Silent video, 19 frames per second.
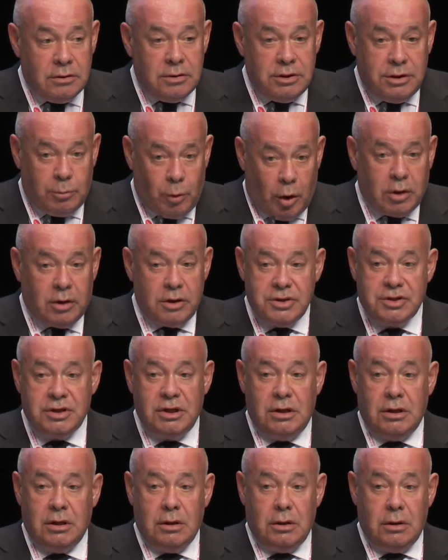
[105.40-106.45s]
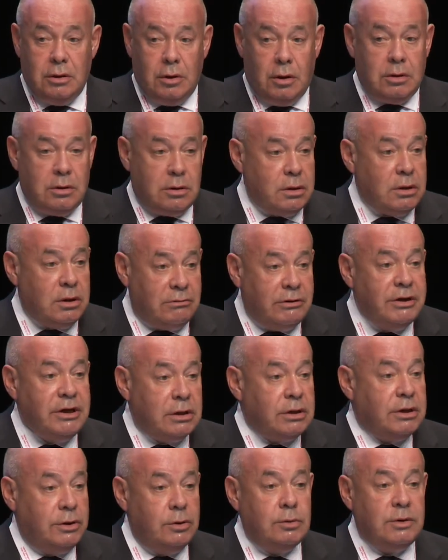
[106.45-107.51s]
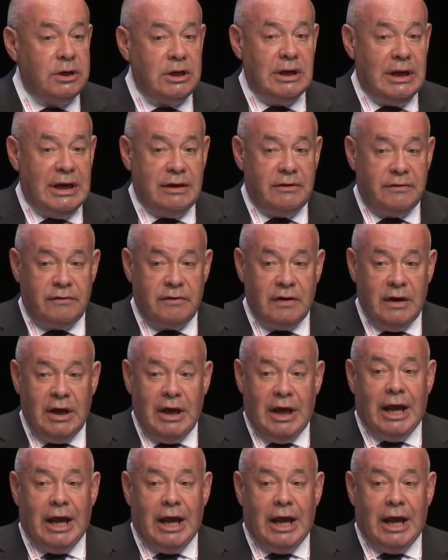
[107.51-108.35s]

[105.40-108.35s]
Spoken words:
democracy, not real human life.